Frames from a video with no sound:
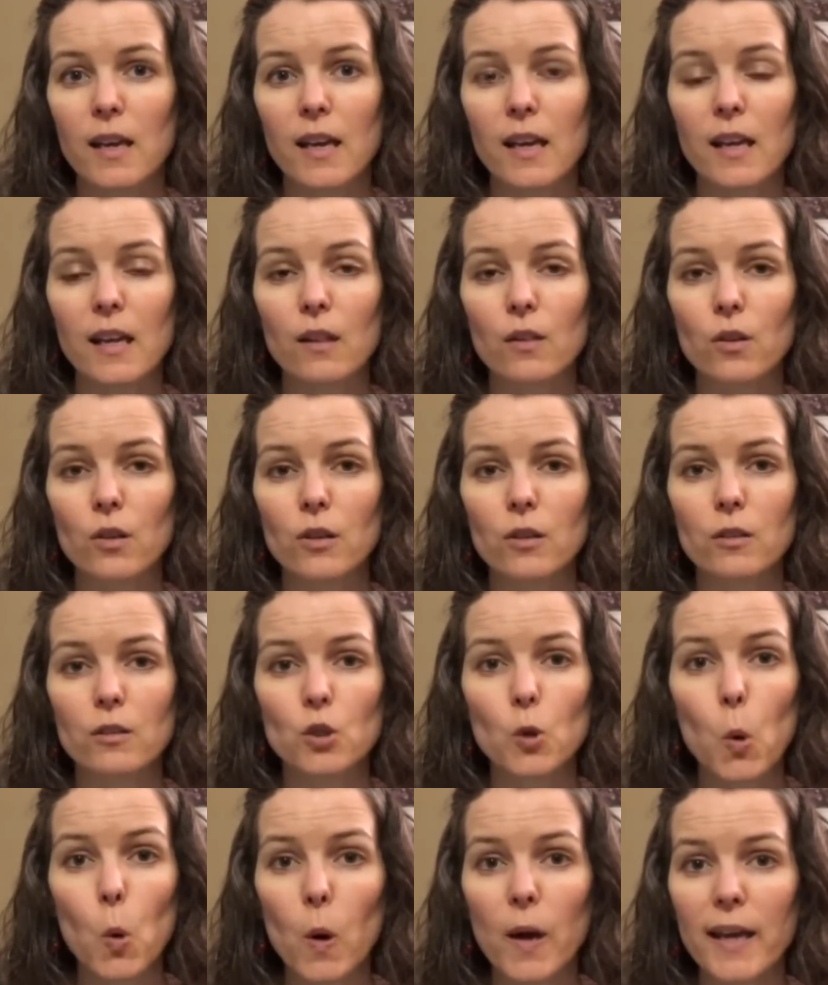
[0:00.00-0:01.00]
either
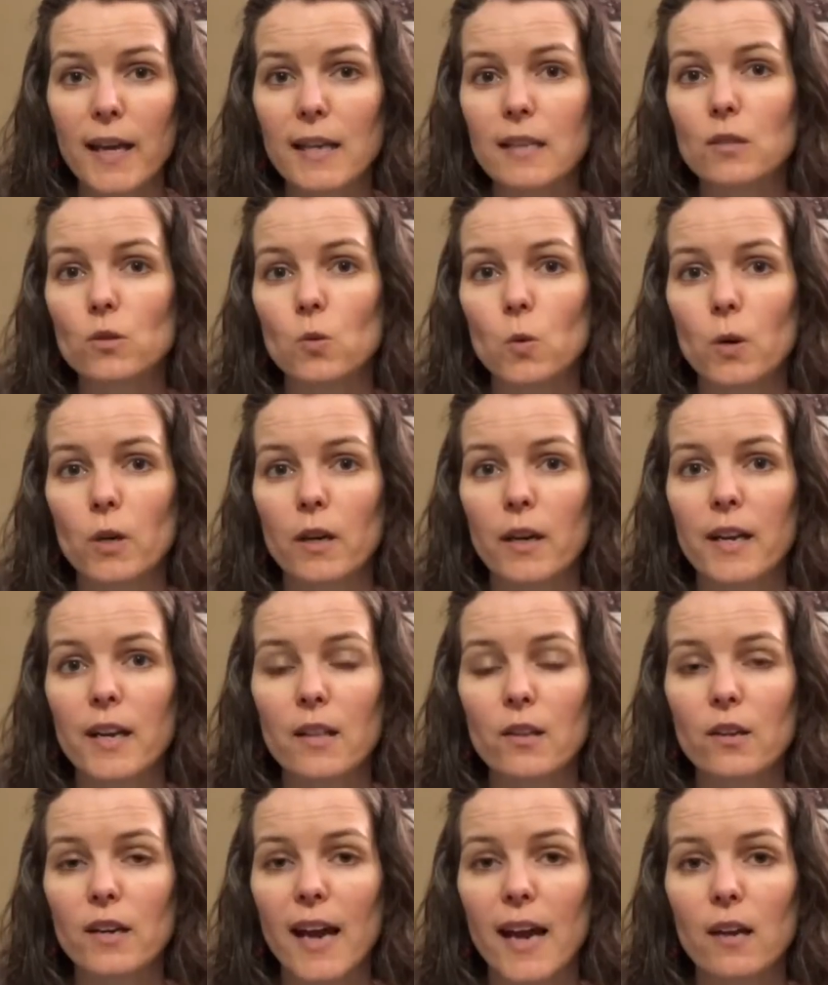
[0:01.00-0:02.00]
toys or
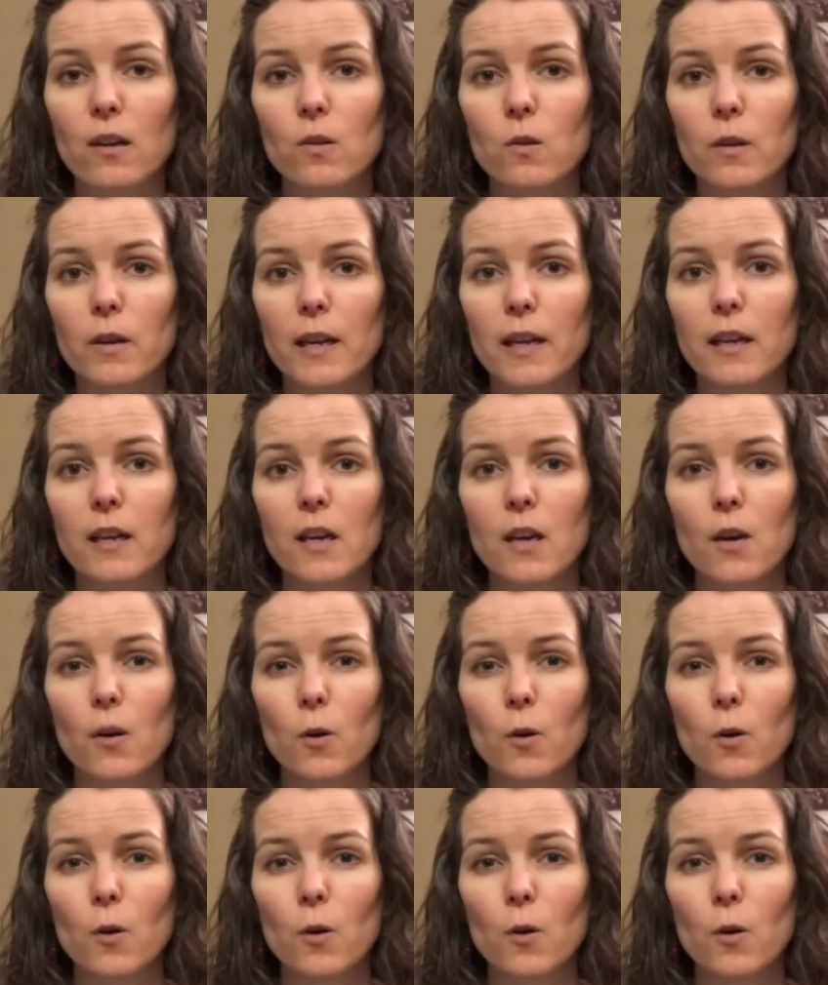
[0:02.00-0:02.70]
another category,